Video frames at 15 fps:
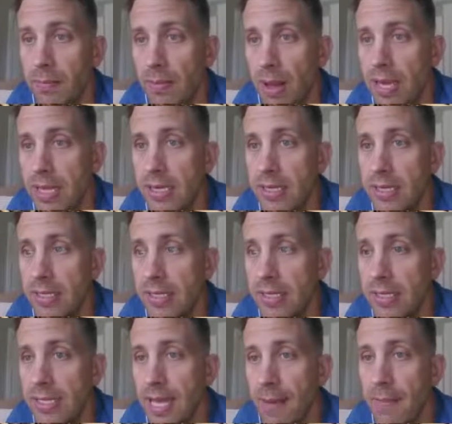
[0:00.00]
But
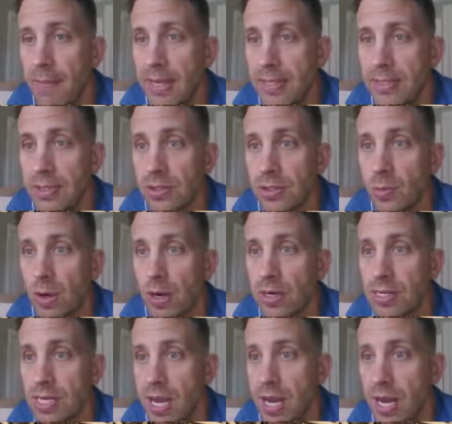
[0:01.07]
that makes those
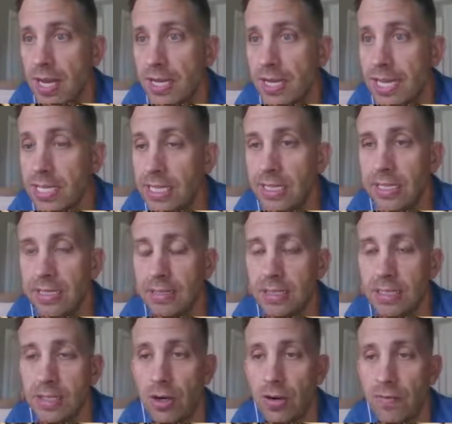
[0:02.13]
wires hot, and it can
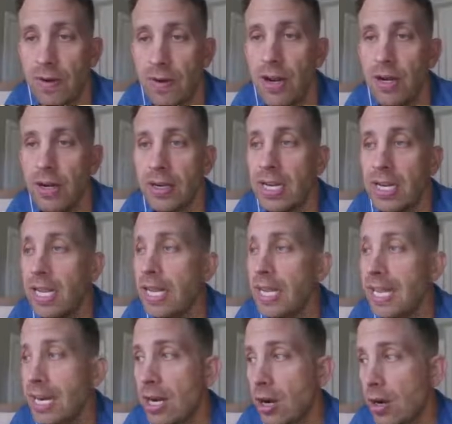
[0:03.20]
start a fire
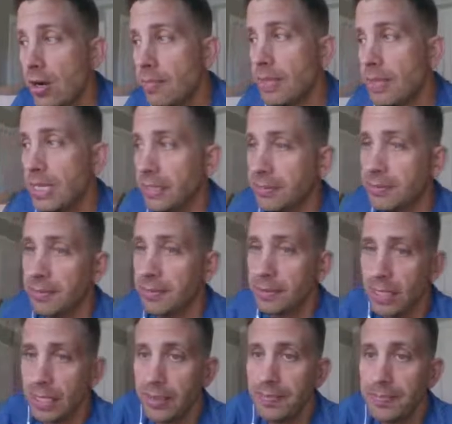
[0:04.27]
in a heartbeat,
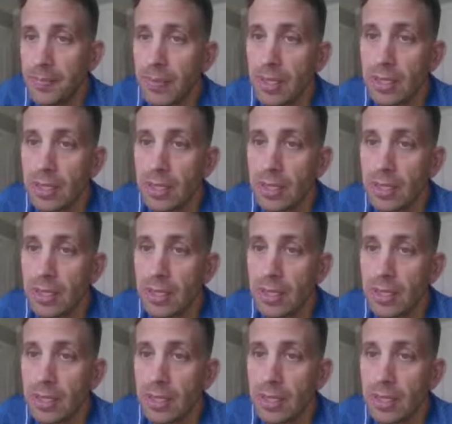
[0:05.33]
okay?